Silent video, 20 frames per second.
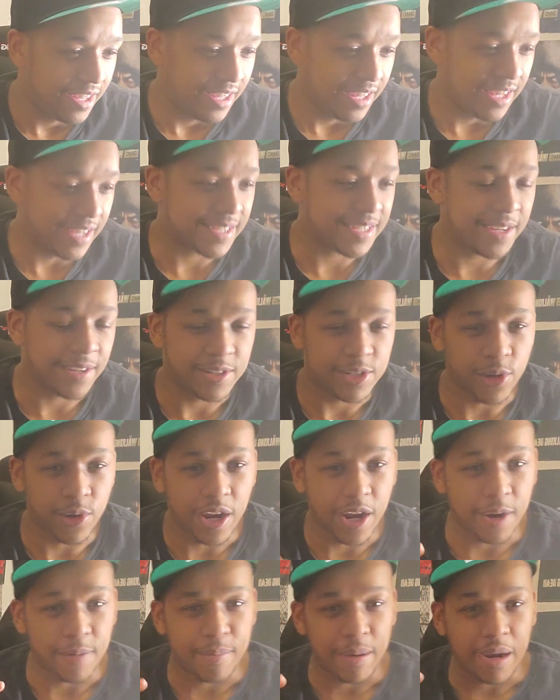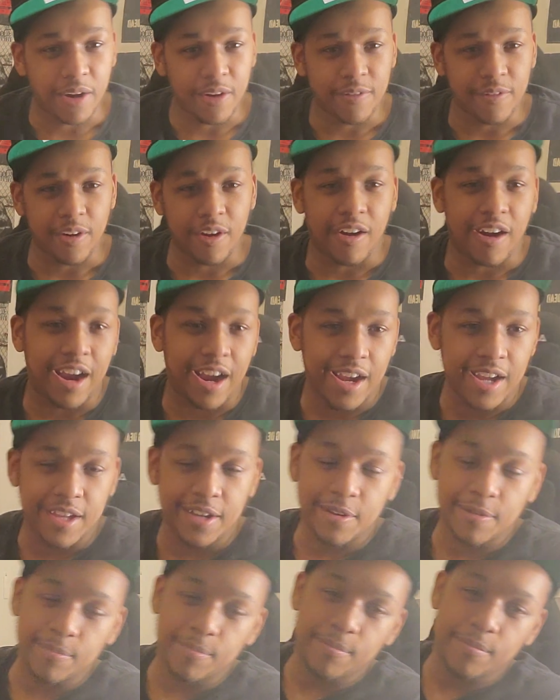instead of showing how powerful or high
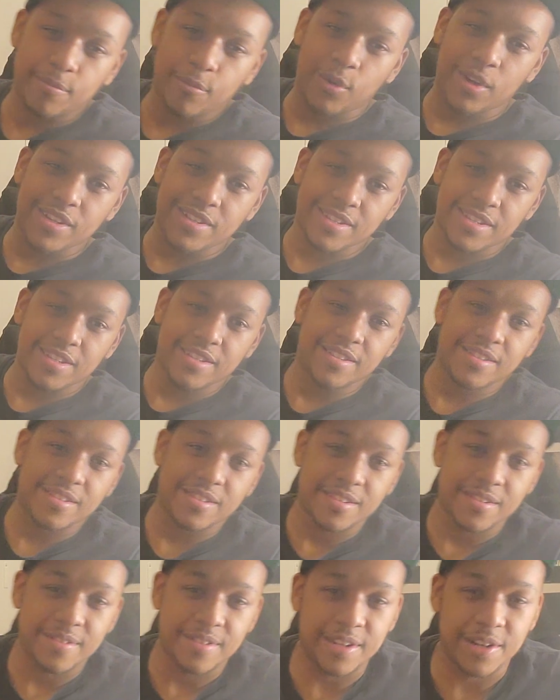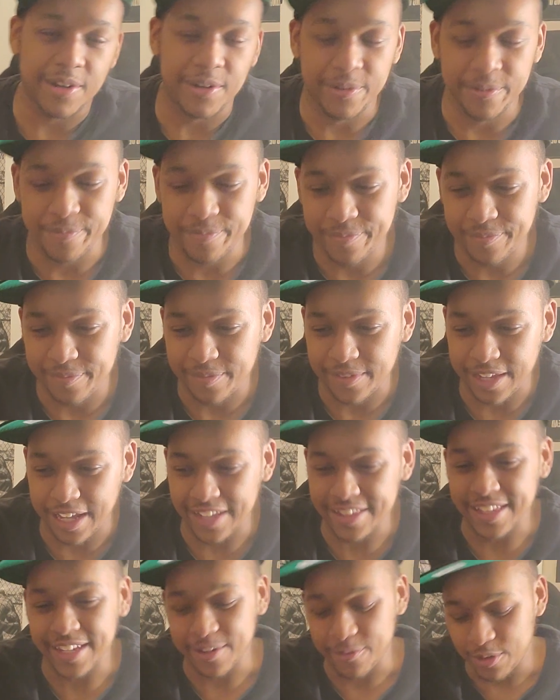up Wes is, you know,
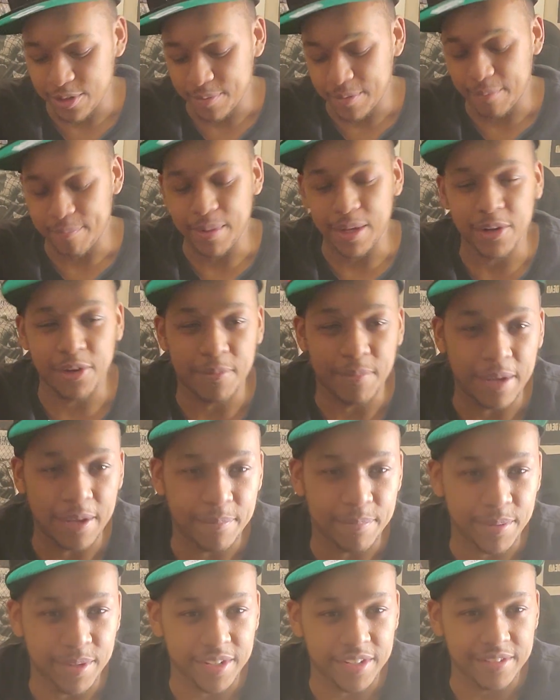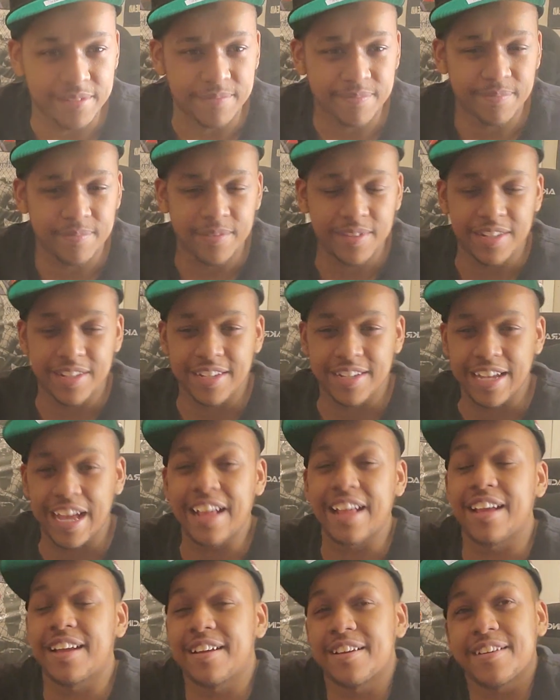I think it would have been better in my opinion.
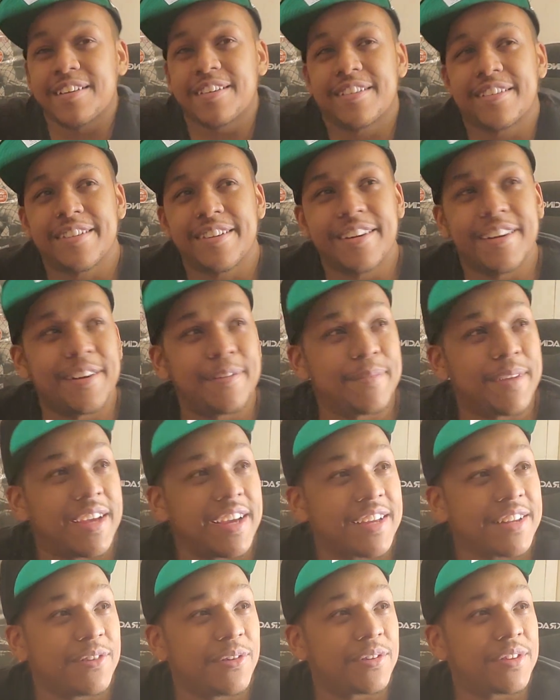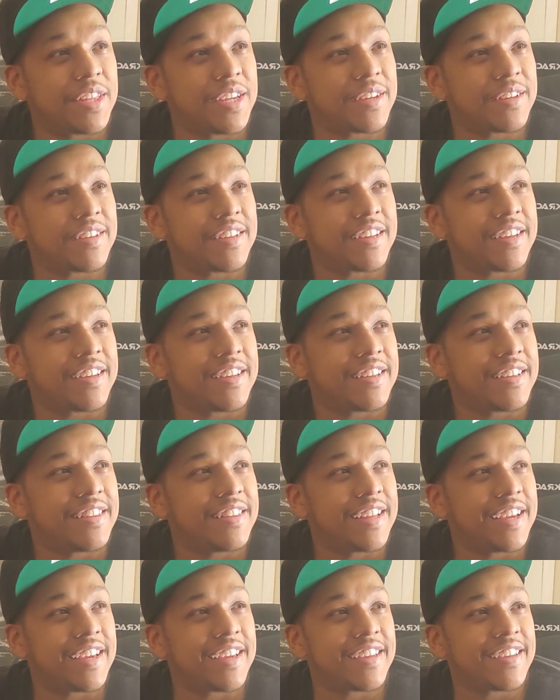I can only think
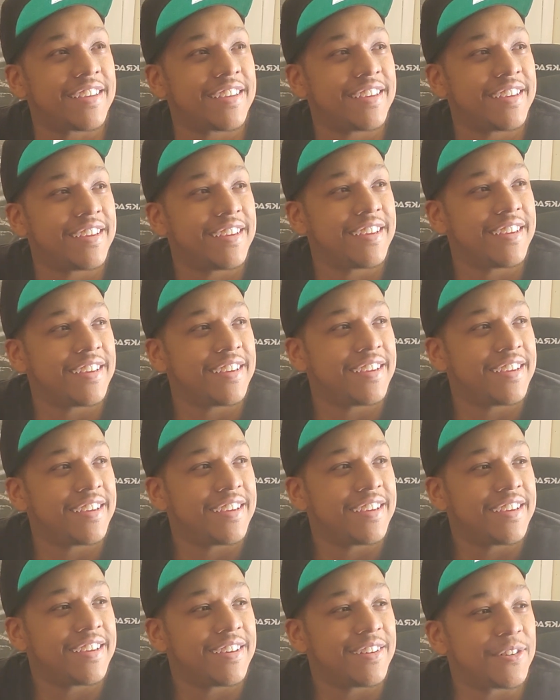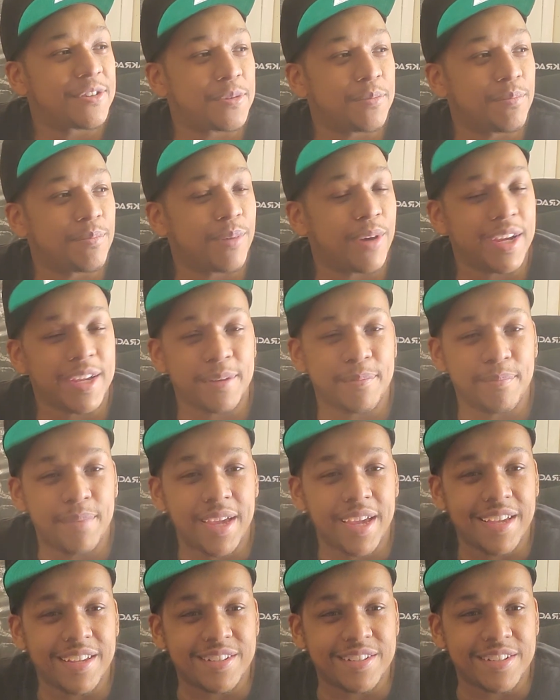like on some Breaking
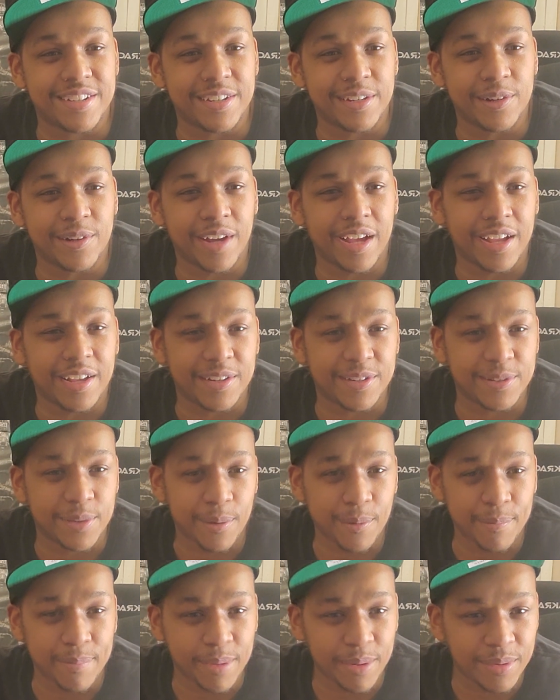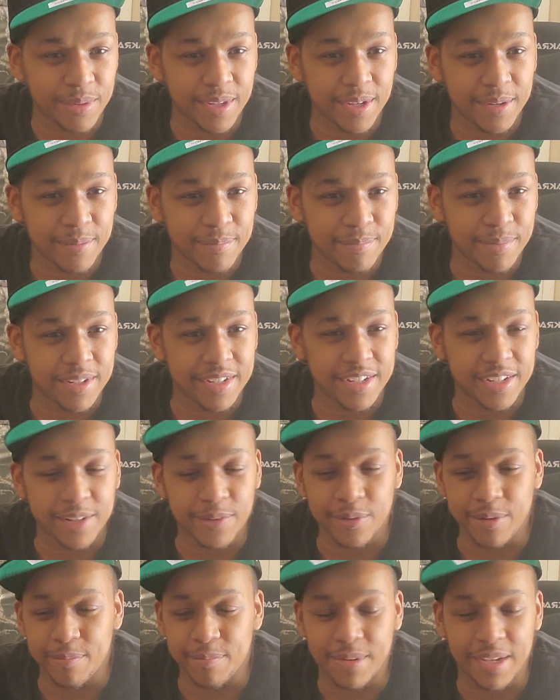Bad shit, you know, how it's slow build up, but you know,
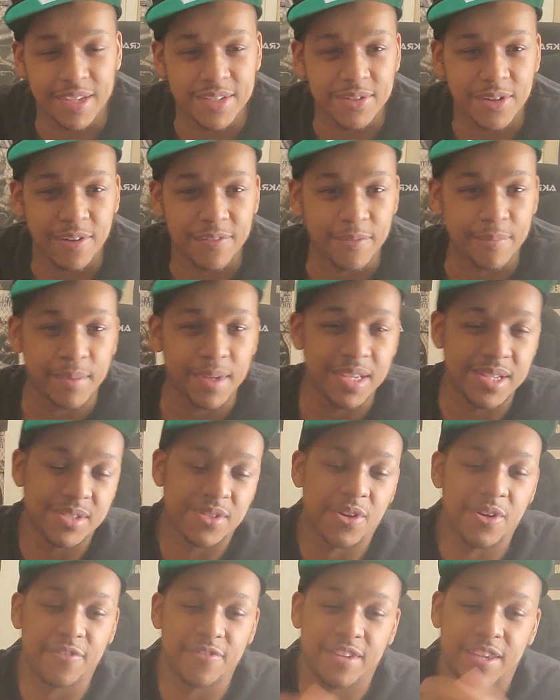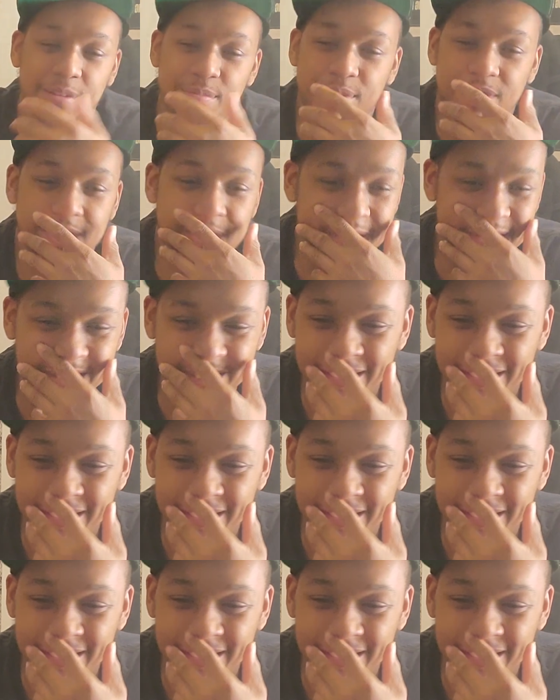when it pays off type shit.